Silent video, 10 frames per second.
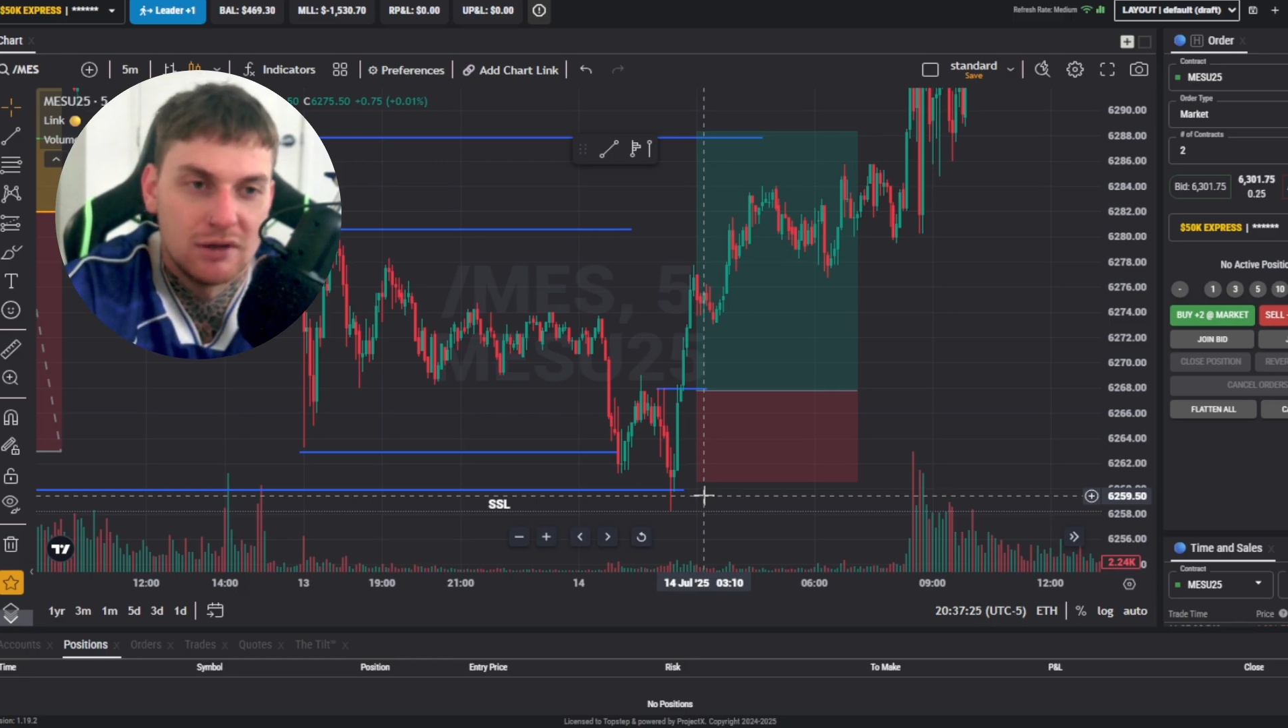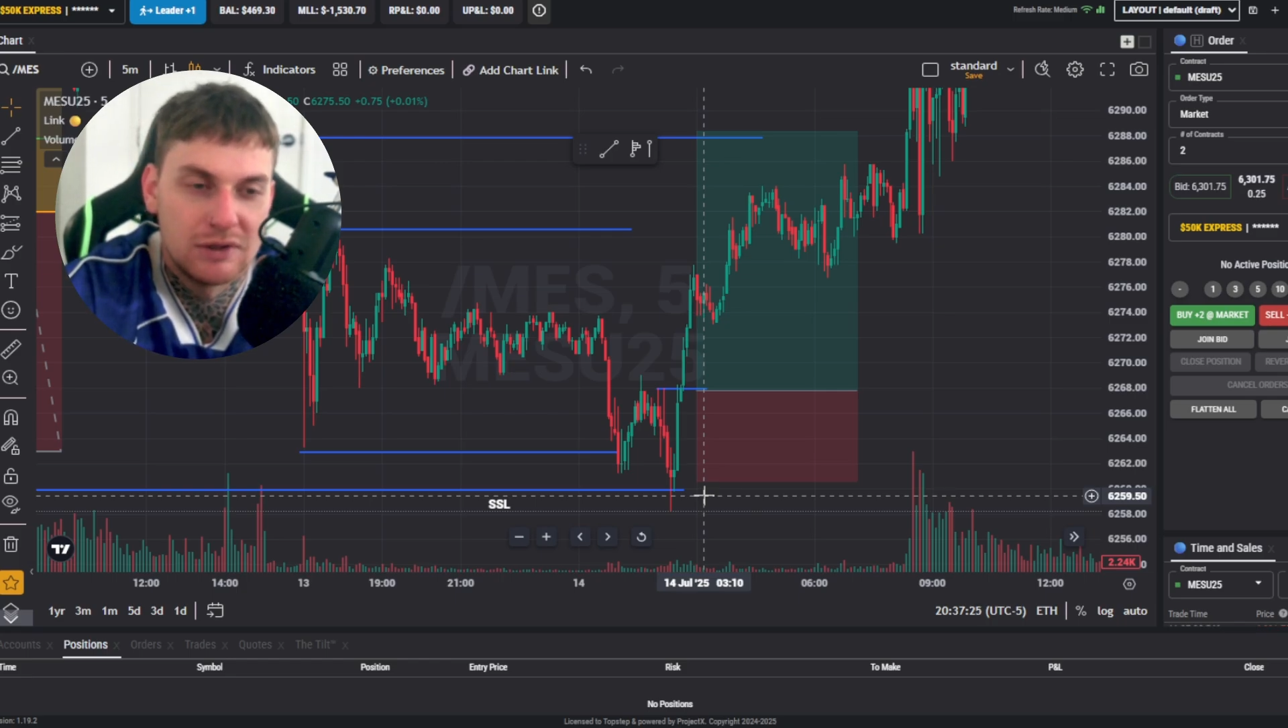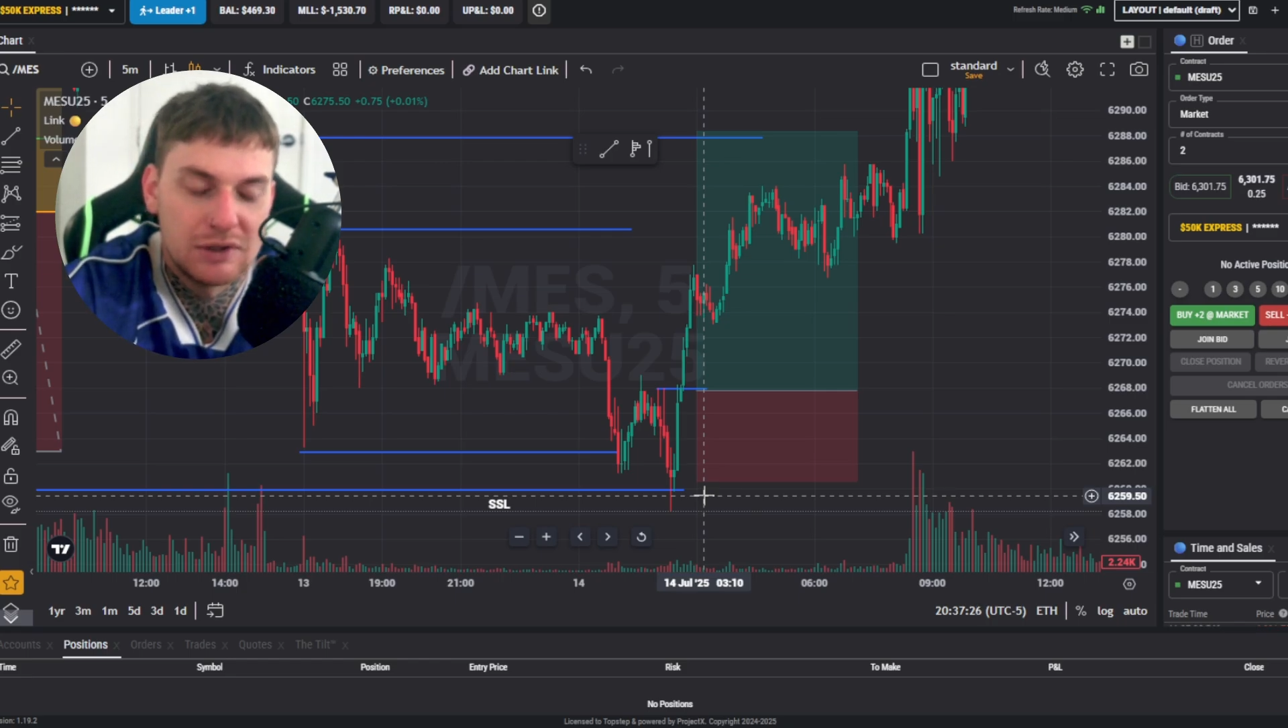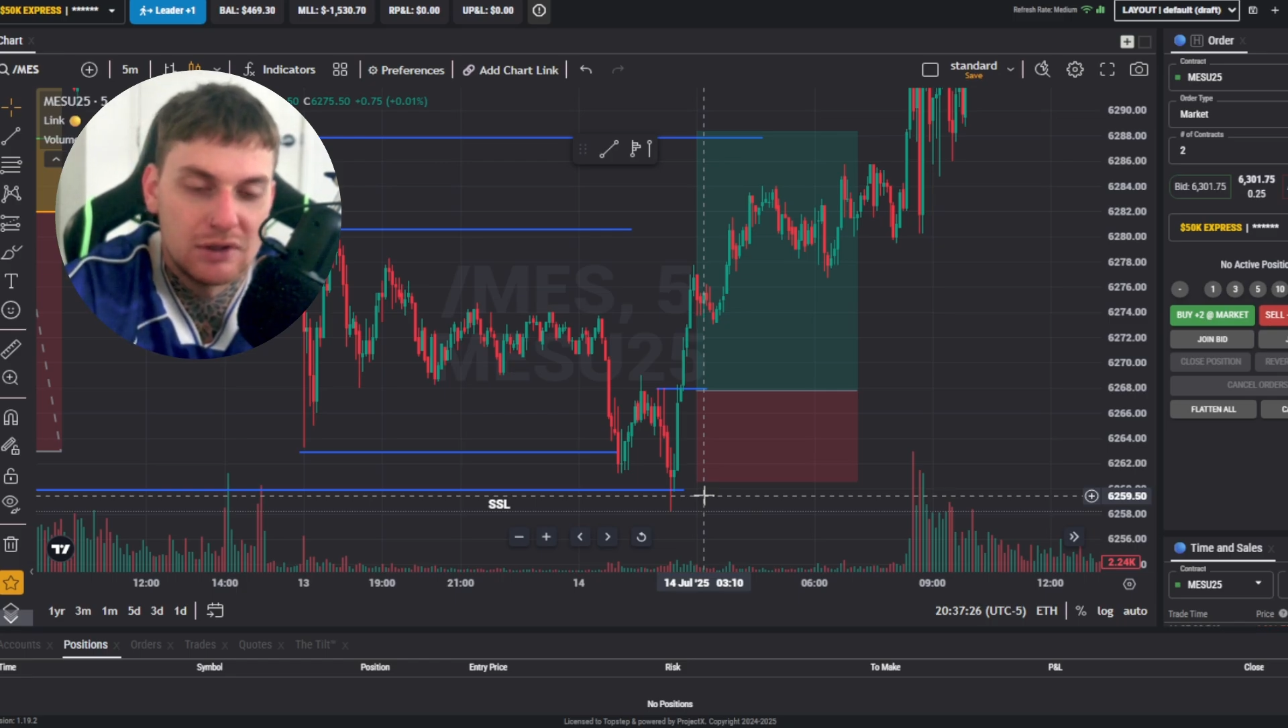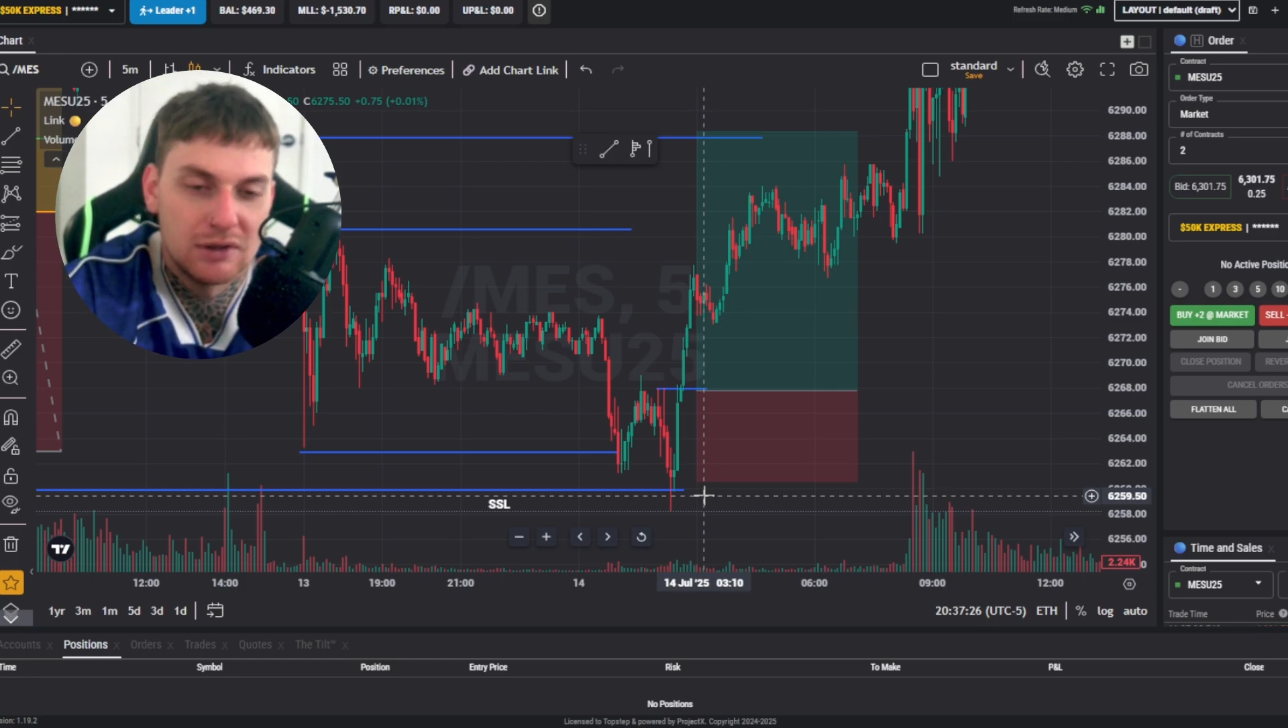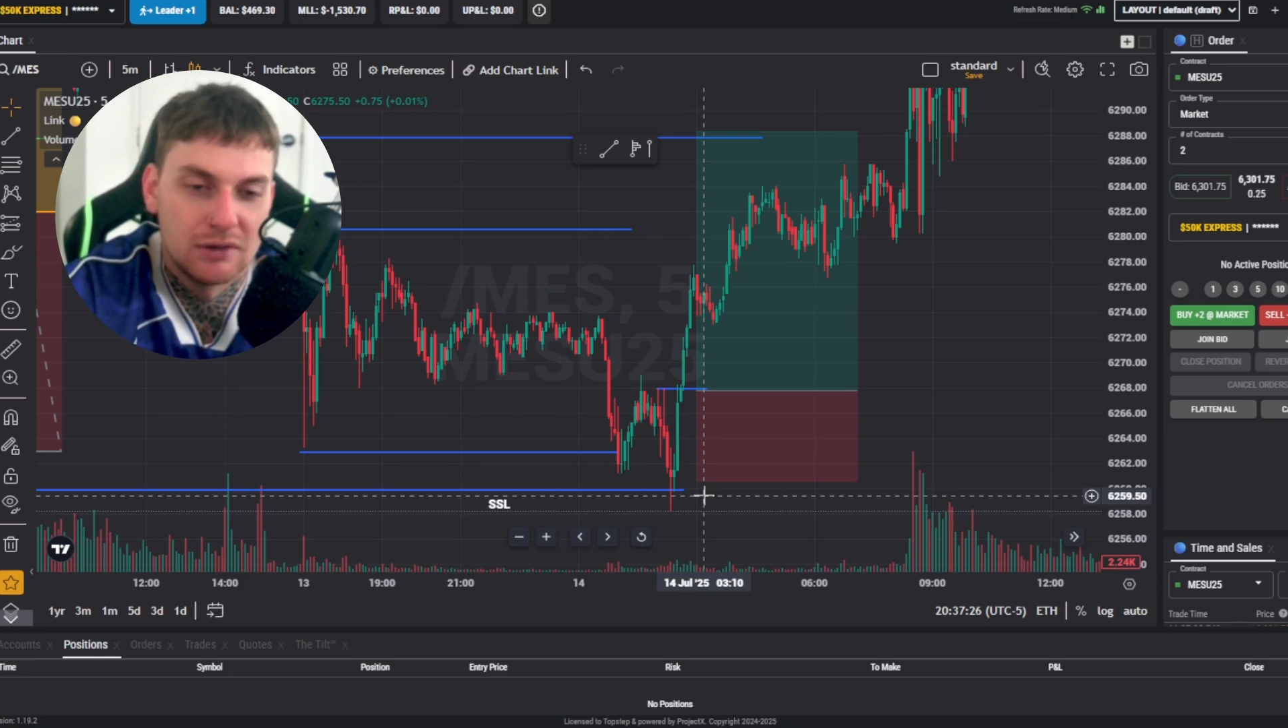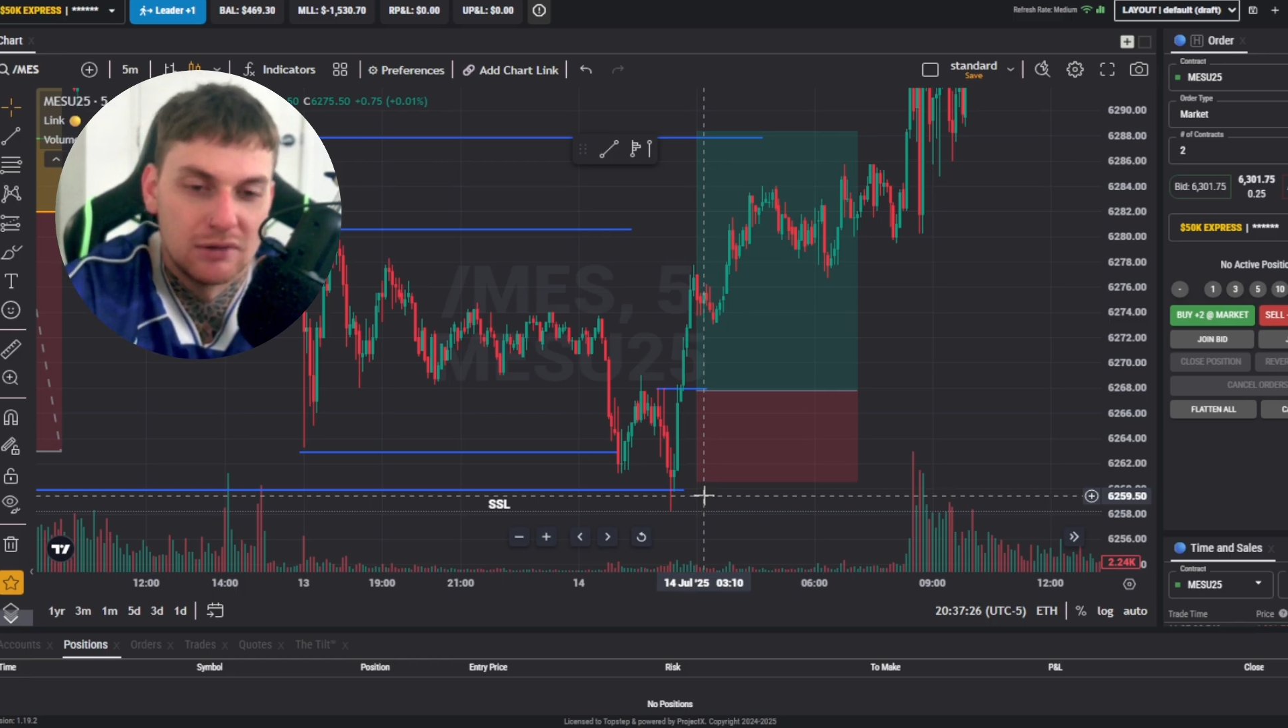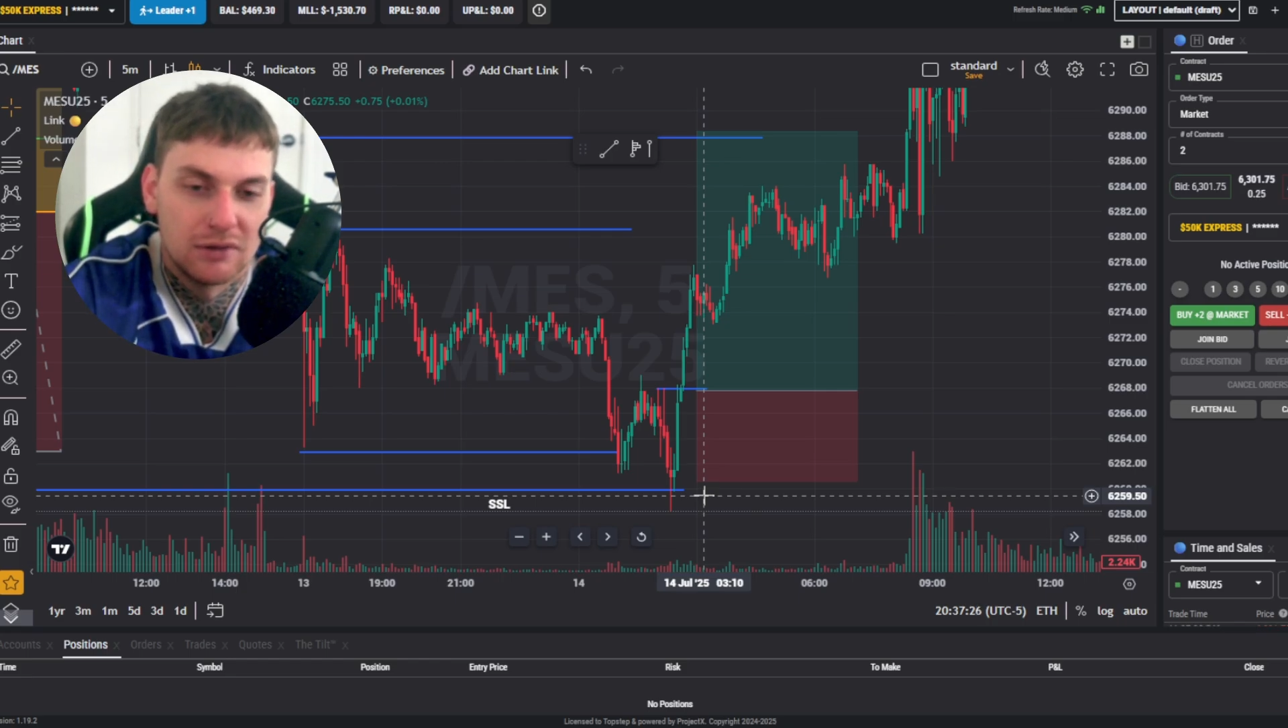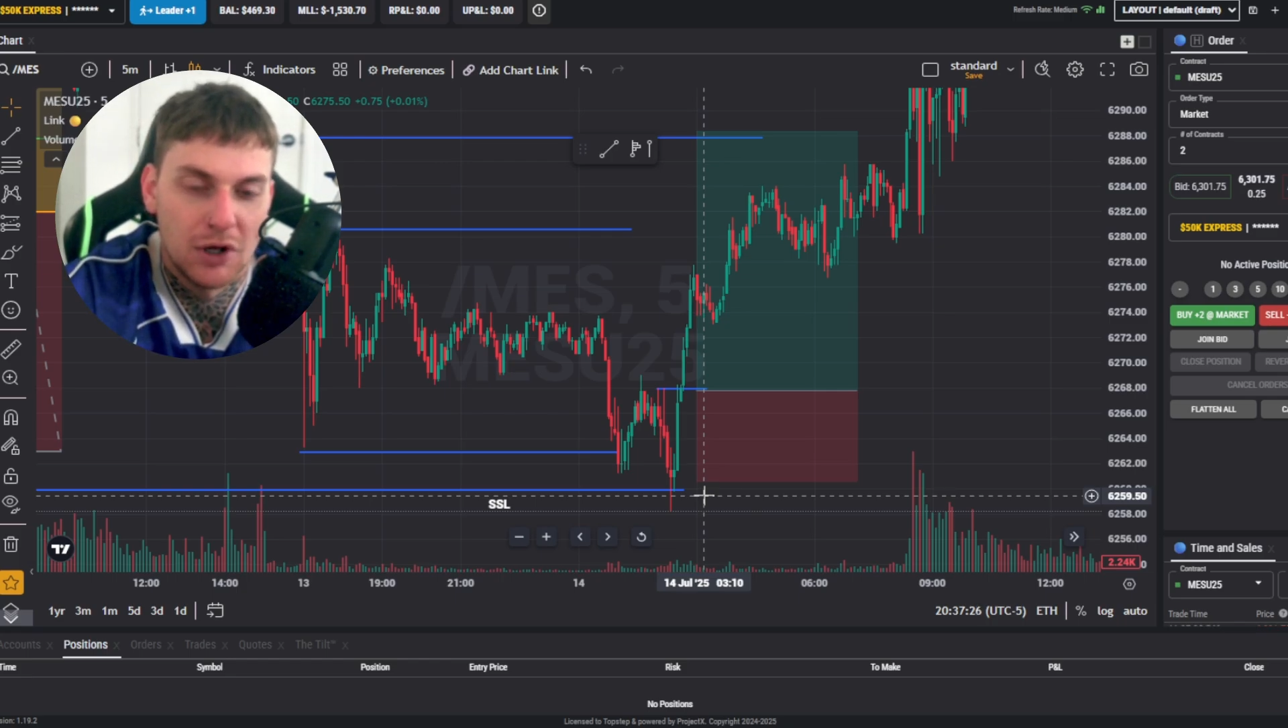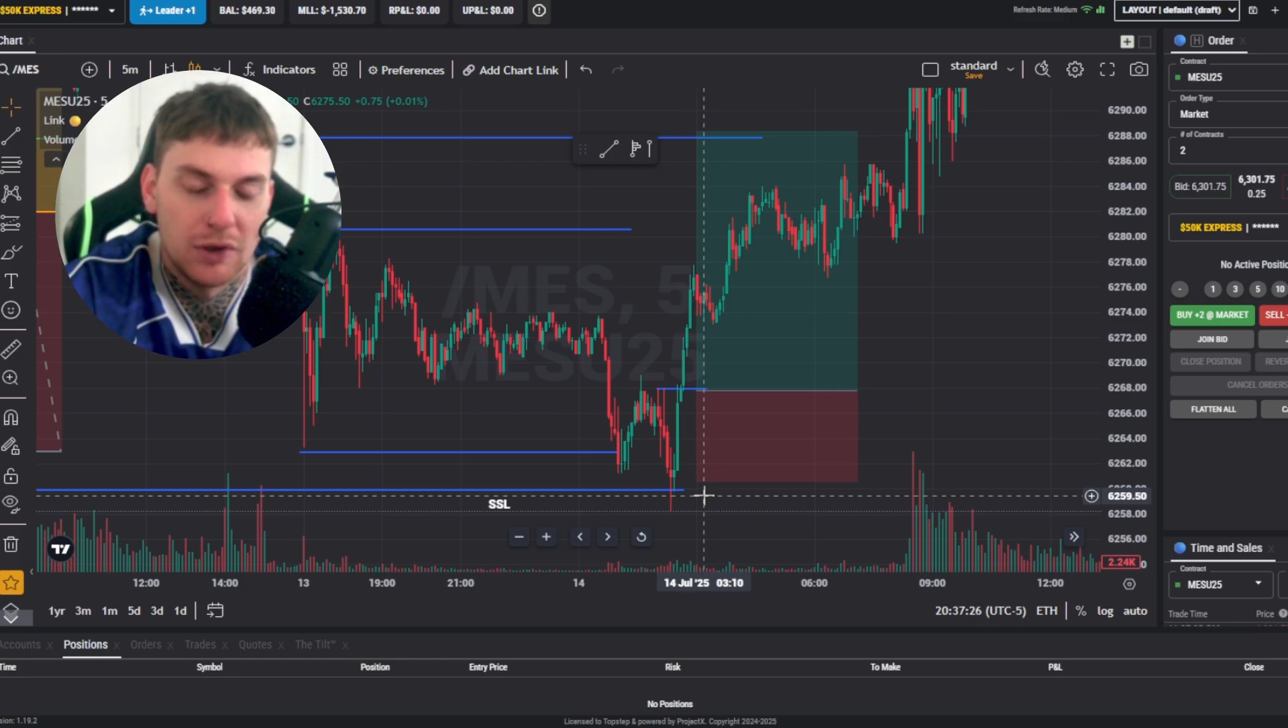So I